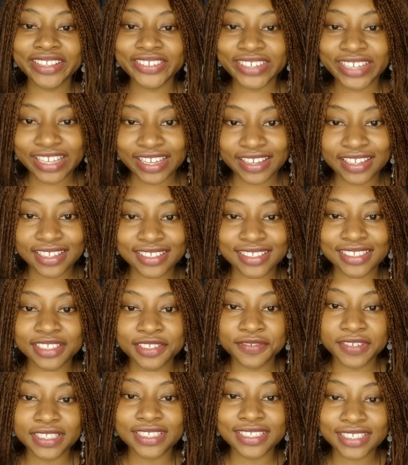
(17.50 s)
guys, it's
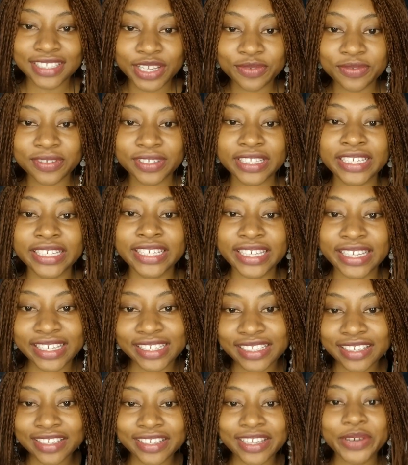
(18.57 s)
Faith 7
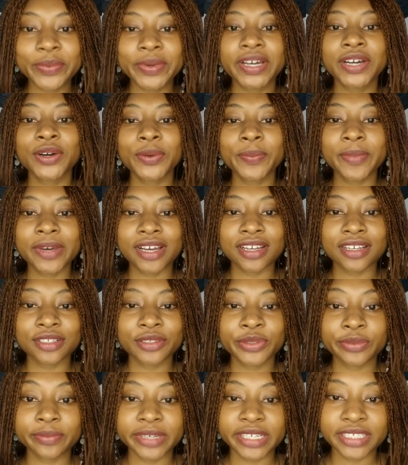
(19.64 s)
again, and you're welcome back
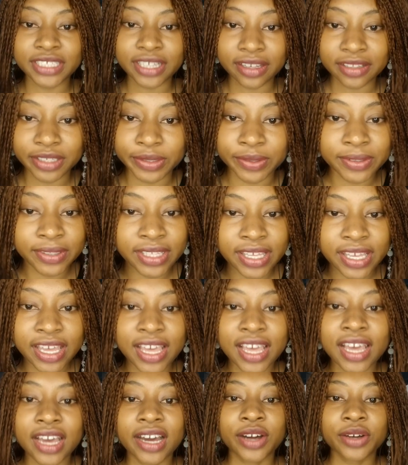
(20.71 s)
to my channel.
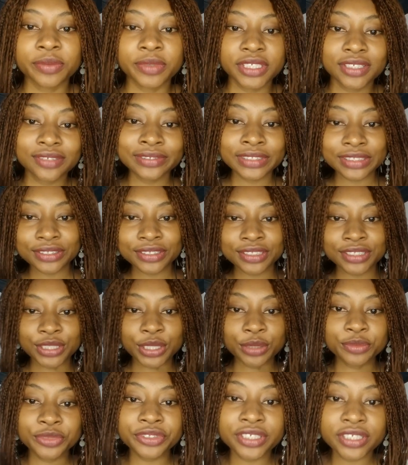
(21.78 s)
I'll be giving you a
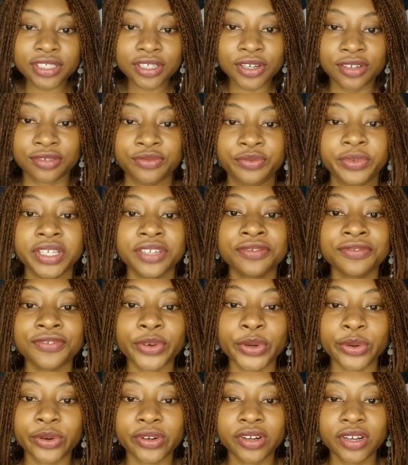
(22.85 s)
summary of week
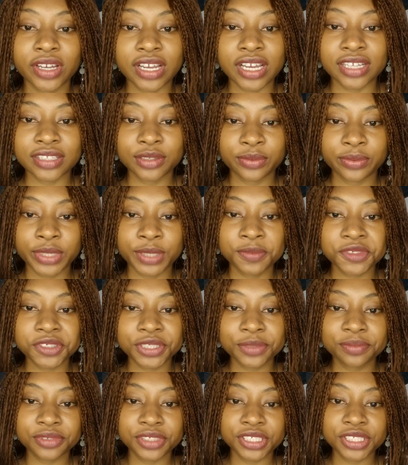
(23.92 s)
4 at the
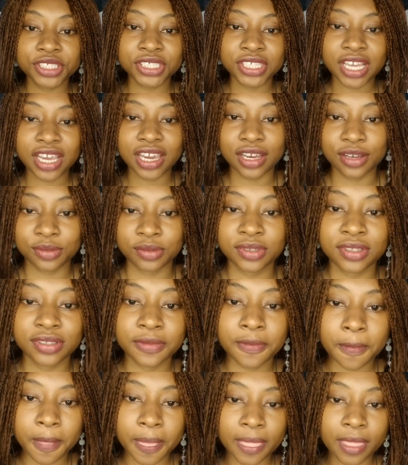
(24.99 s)
Web3Bridge house.
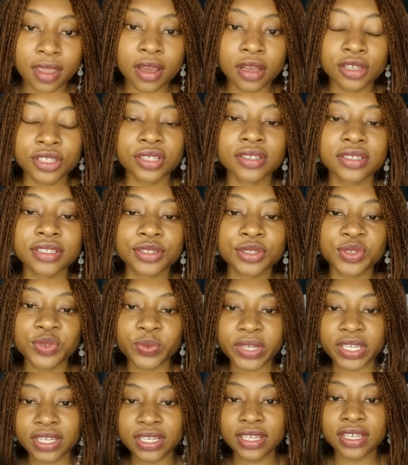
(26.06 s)
So this
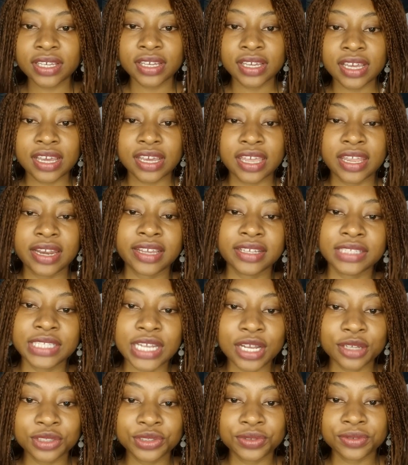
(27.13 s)
week I learned
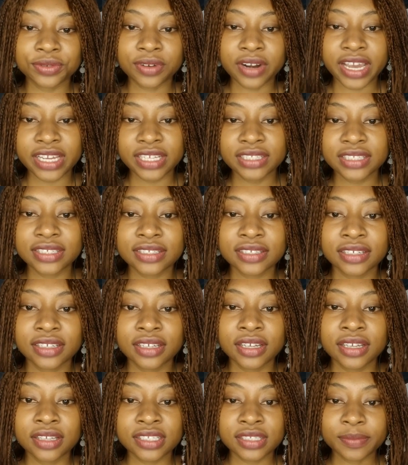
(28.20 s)
how to write
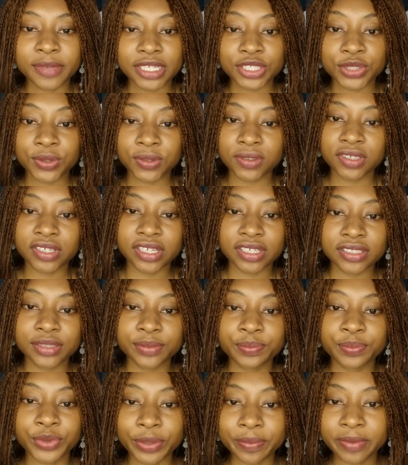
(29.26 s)
smart contracts
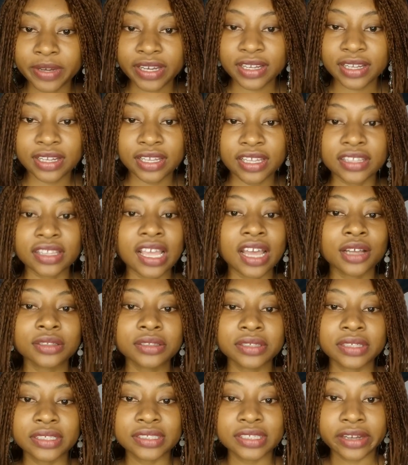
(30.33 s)
proper and how
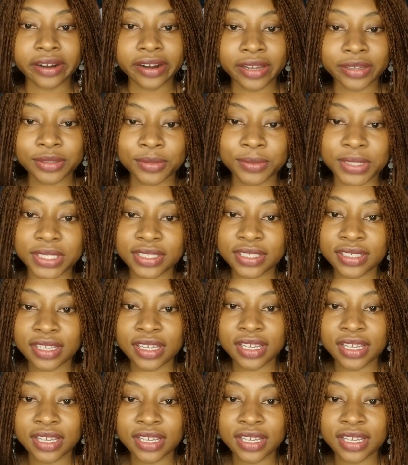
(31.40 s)
to interact with